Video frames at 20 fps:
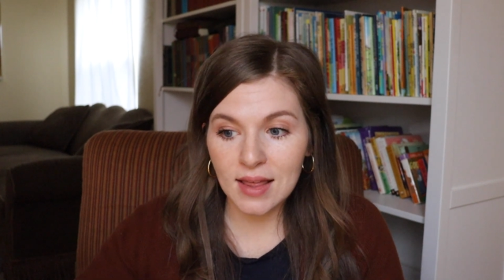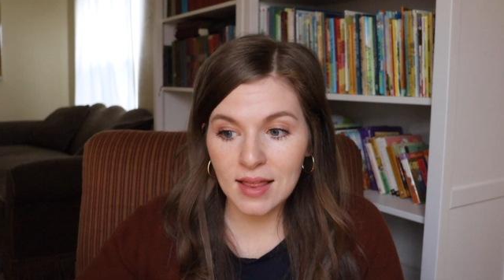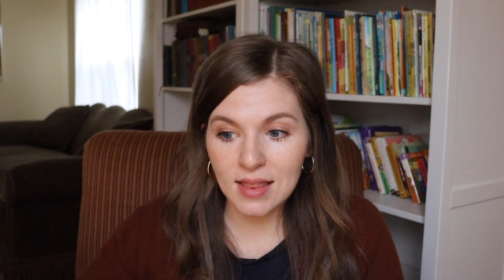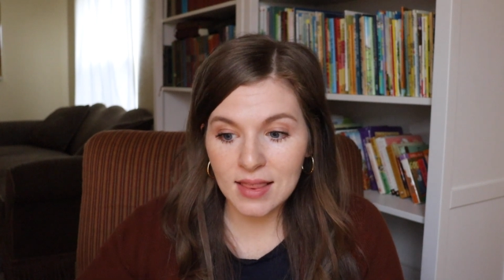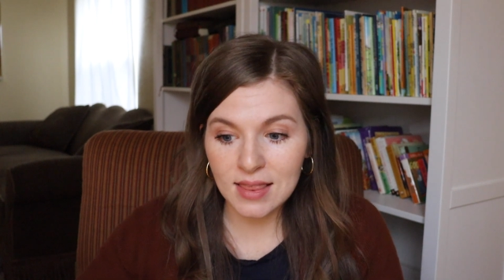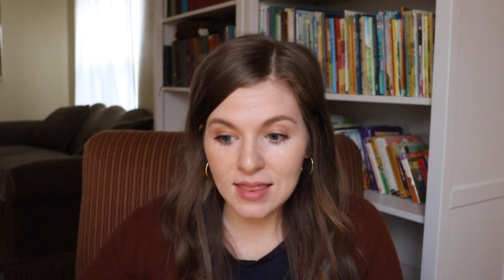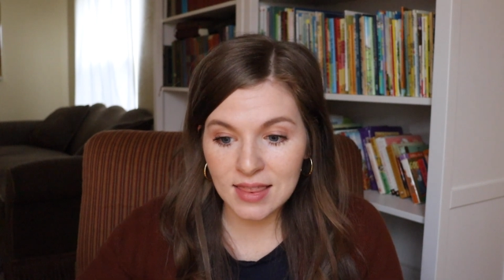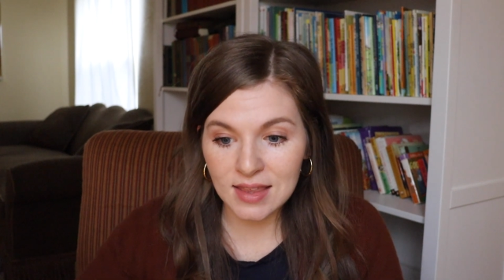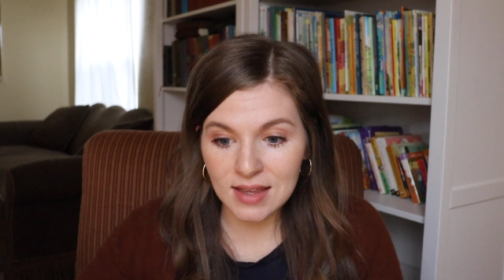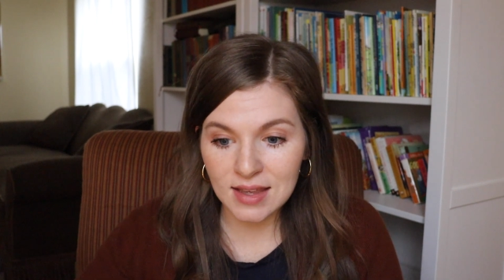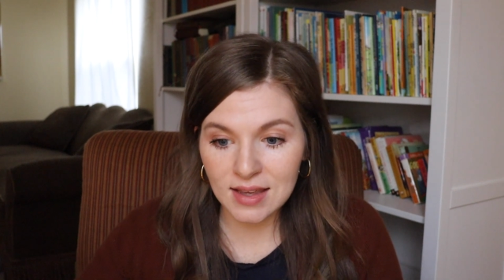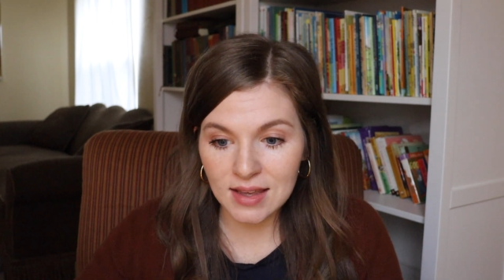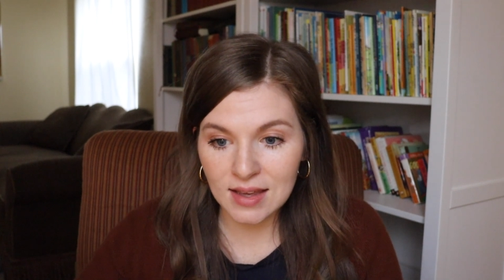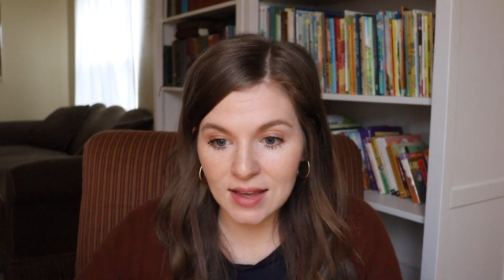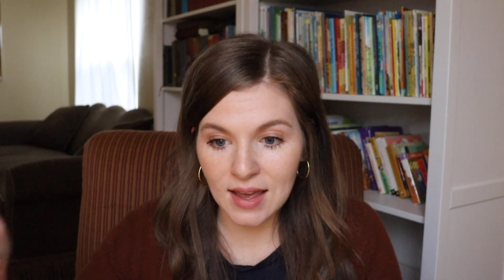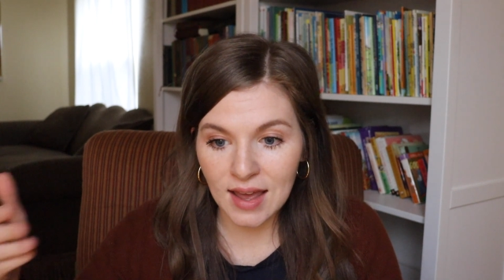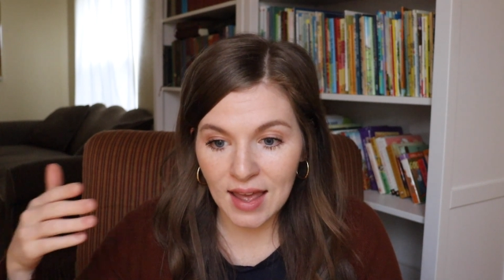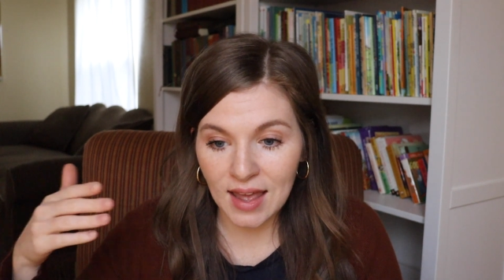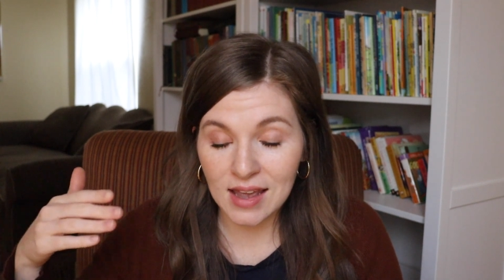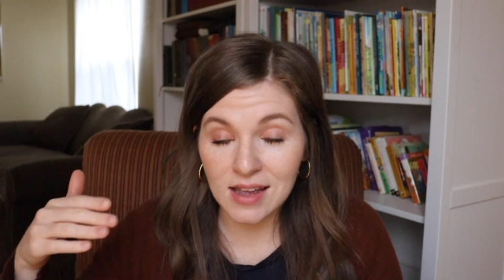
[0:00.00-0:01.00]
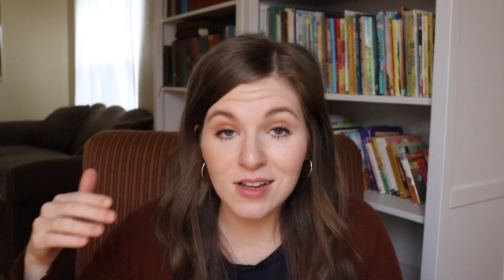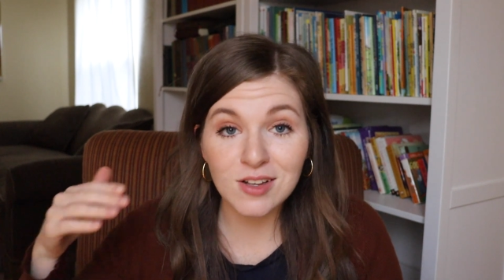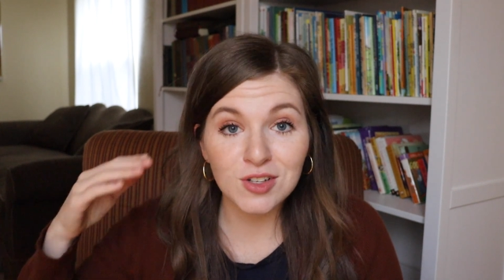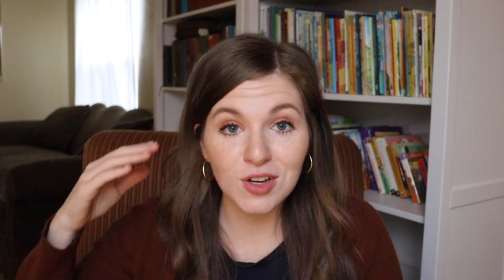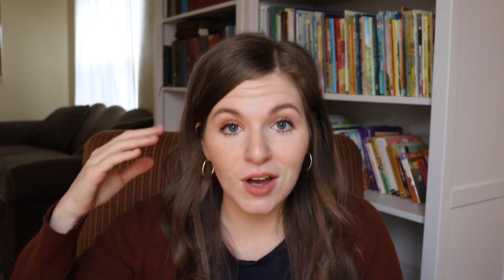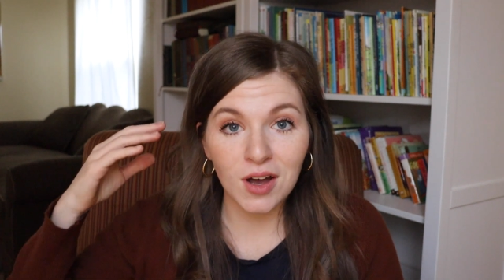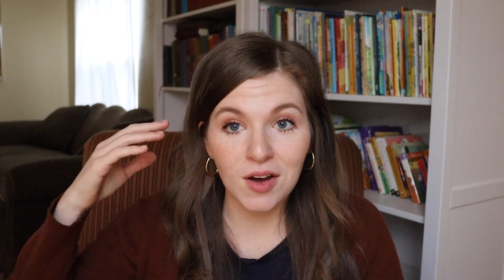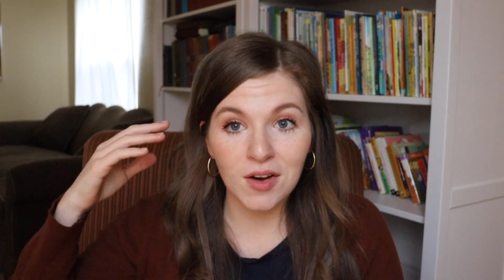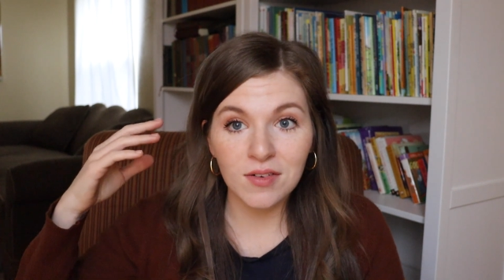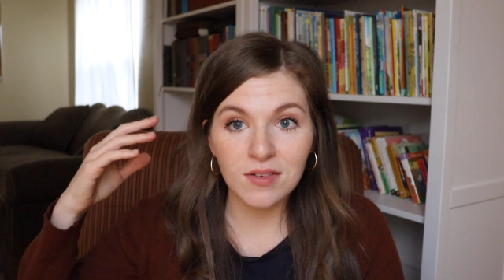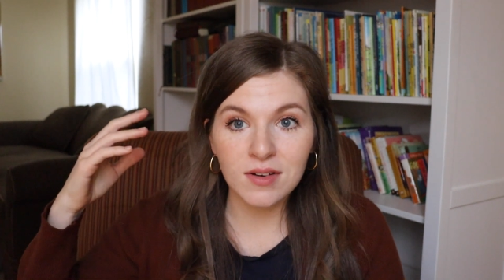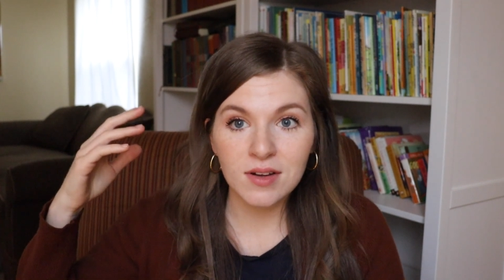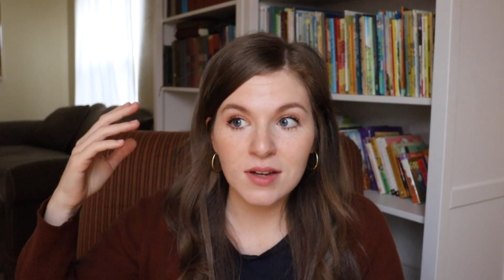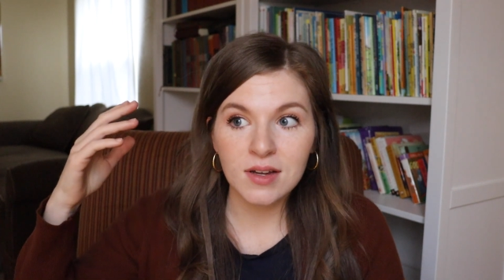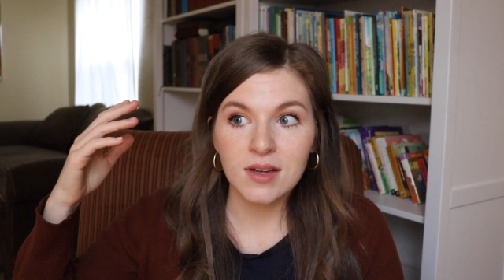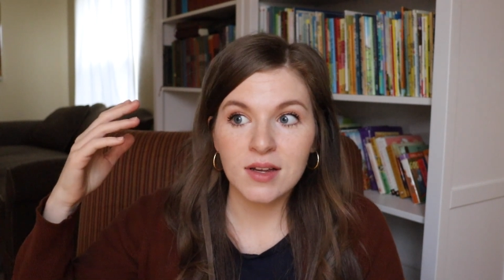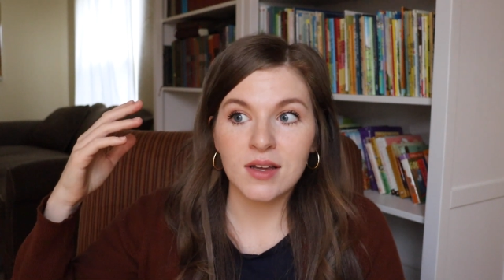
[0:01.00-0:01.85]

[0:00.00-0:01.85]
the age of,